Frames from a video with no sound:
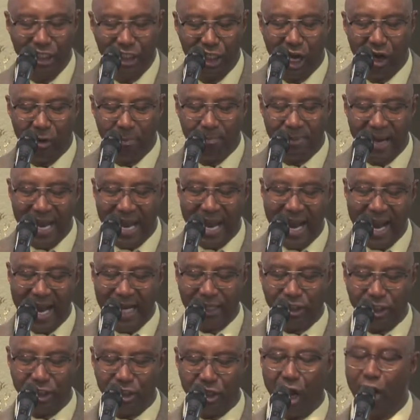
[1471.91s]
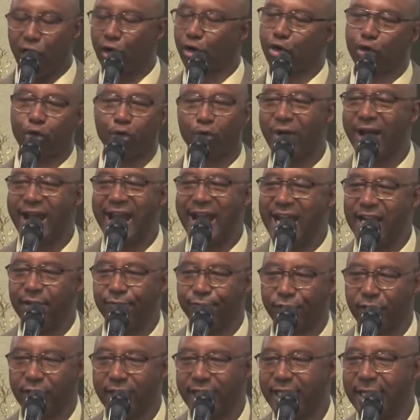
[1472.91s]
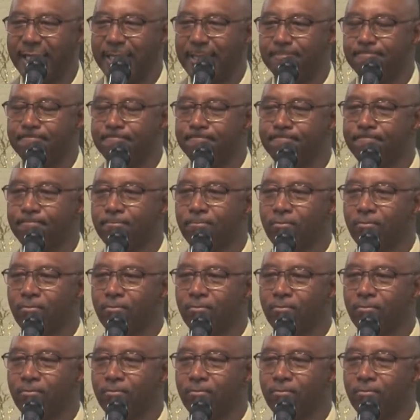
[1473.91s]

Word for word: y'all begged and y'all prayed for him.